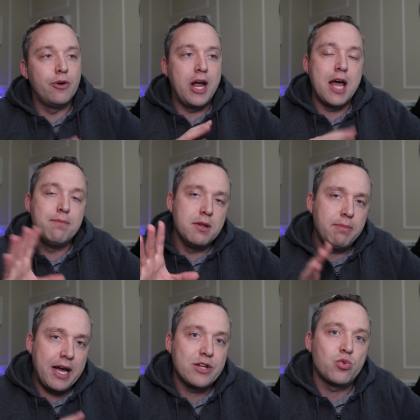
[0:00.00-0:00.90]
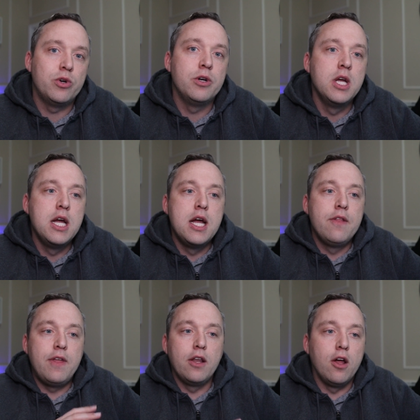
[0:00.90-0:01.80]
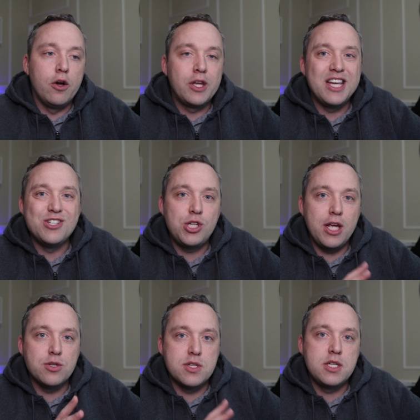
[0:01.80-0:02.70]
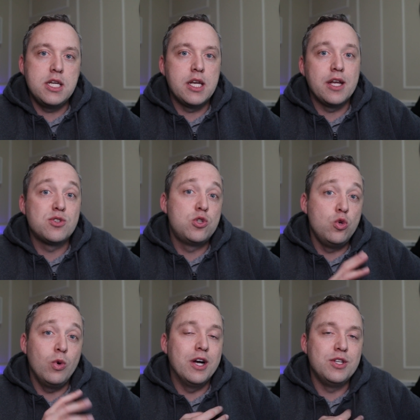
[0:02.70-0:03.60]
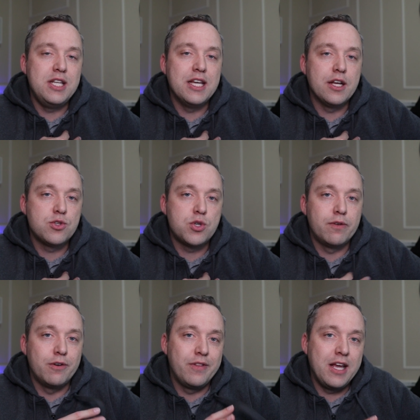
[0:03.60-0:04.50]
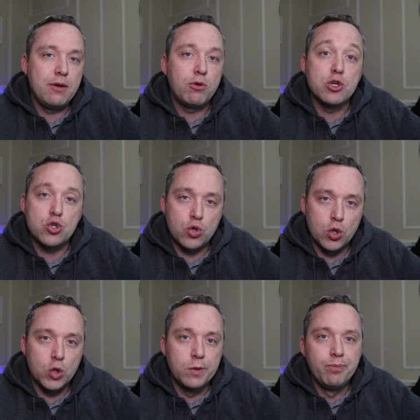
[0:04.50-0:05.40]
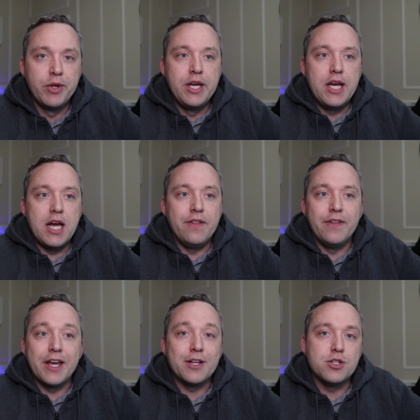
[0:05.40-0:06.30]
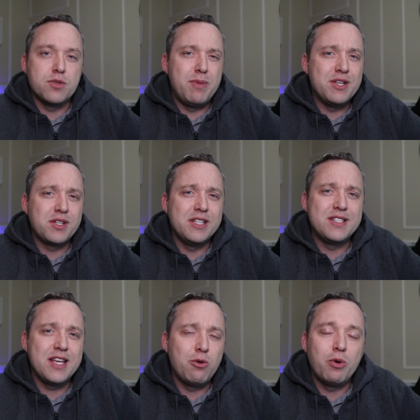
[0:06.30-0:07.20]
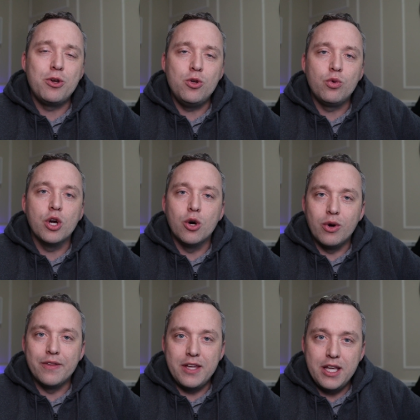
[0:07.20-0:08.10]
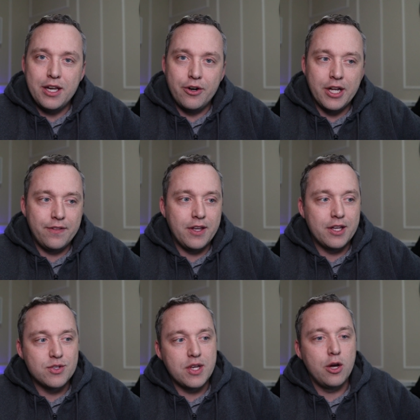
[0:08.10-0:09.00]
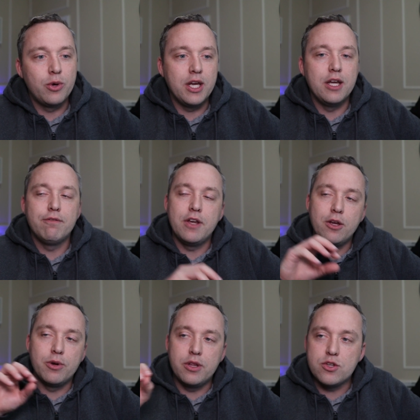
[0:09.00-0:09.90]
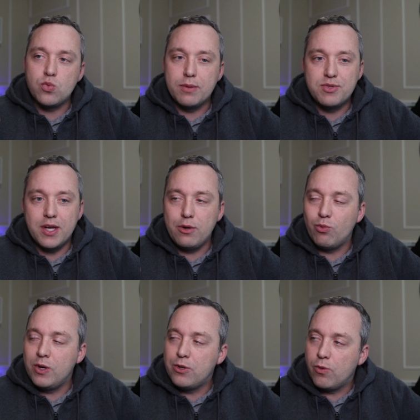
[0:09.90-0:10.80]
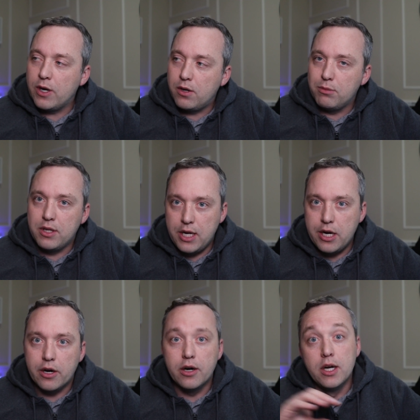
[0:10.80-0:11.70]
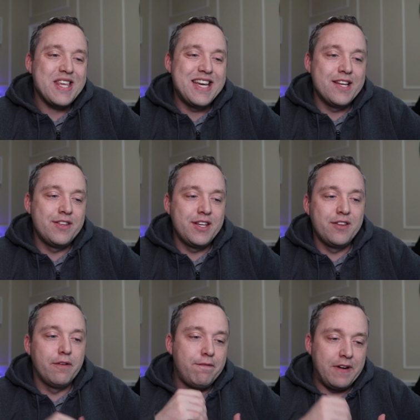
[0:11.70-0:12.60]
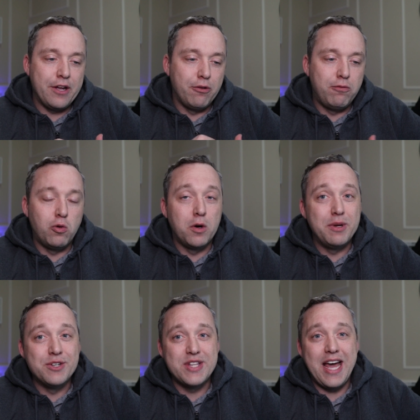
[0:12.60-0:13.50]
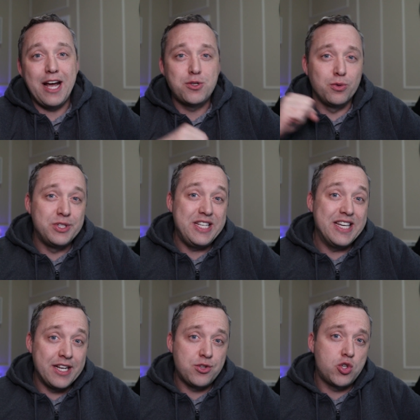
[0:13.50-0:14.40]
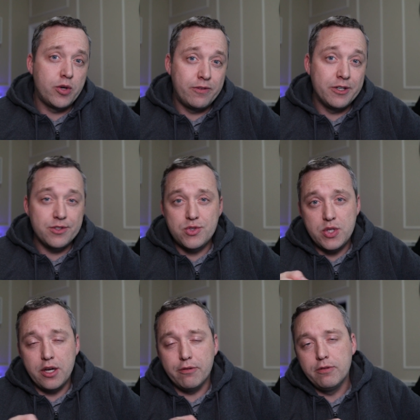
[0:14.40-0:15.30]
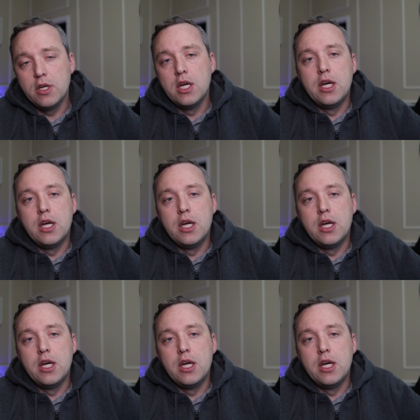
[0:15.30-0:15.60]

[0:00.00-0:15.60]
or admin password. They log in, change the DNS to a DNS server they control, and then they can just basically say where you go on the internet. They can say, okay, if they go to this website, redirect them to here. And then the final form is the actual DNS server itself